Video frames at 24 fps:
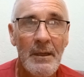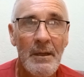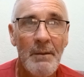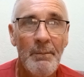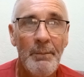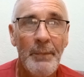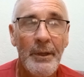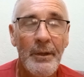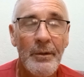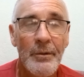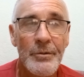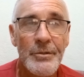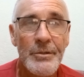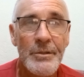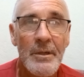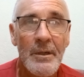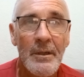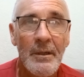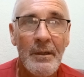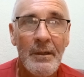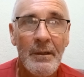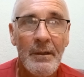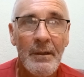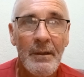Because
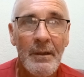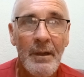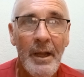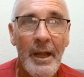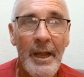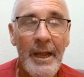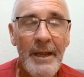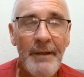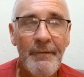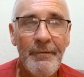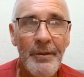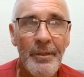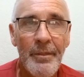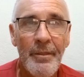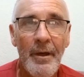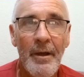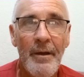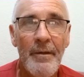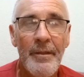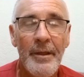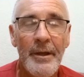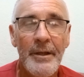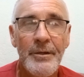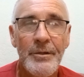even though
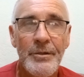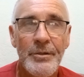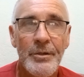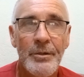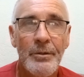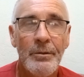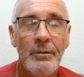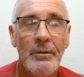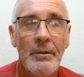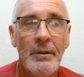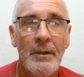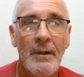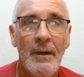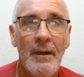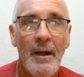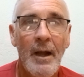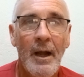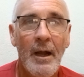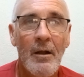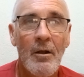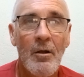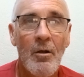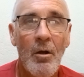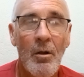they do a
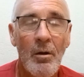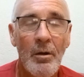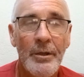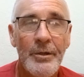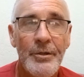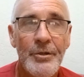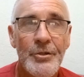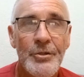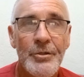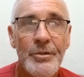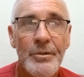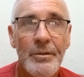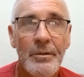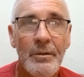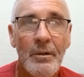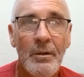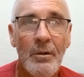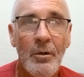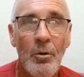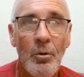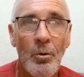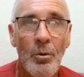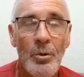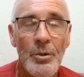college
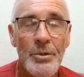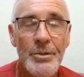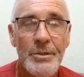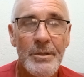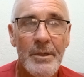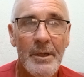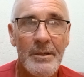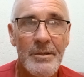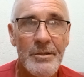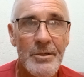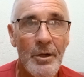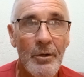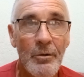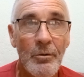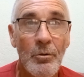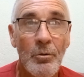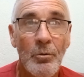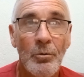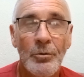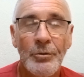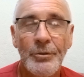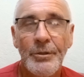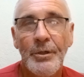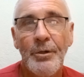course, a
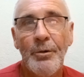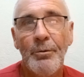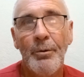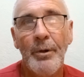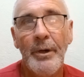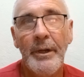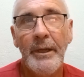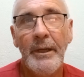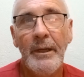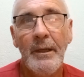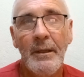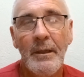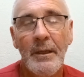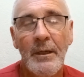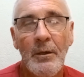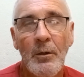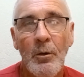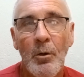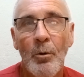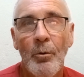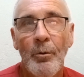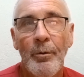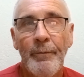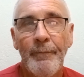so-called degree in
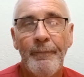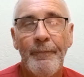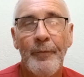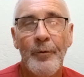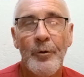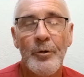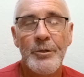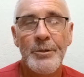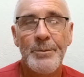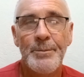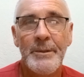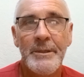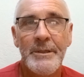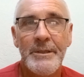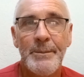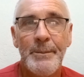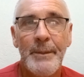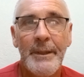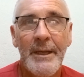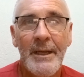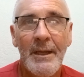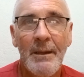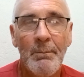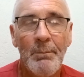law enforcement to
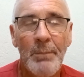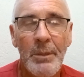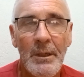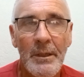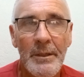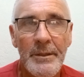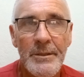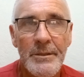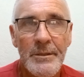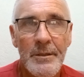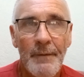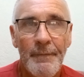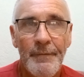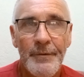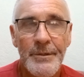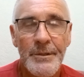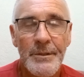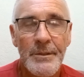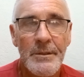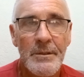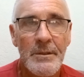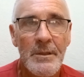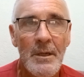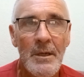become police
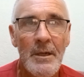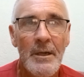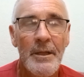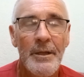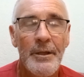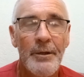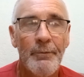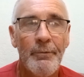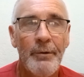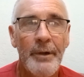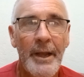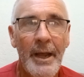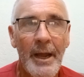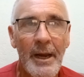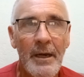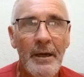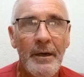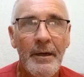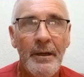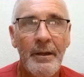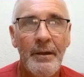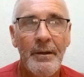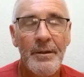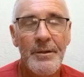officers, the
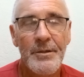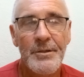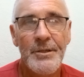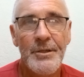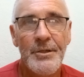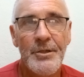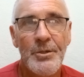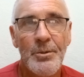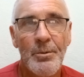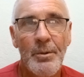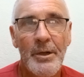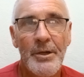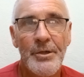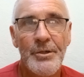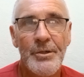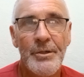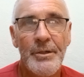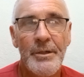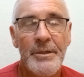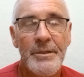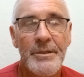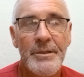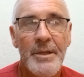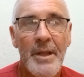reality of the situation
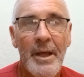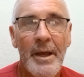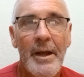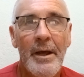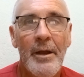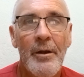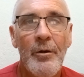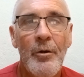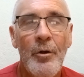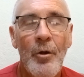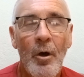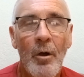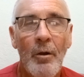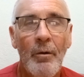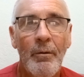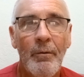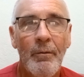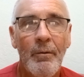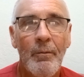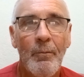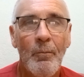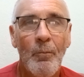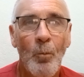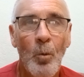is they are not
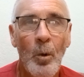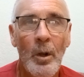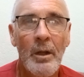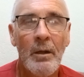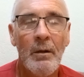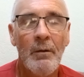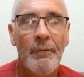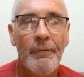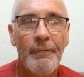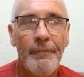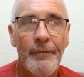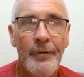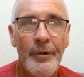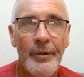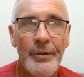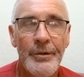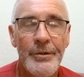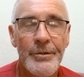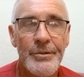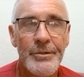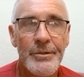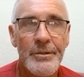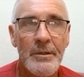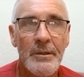well
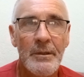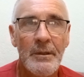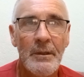versed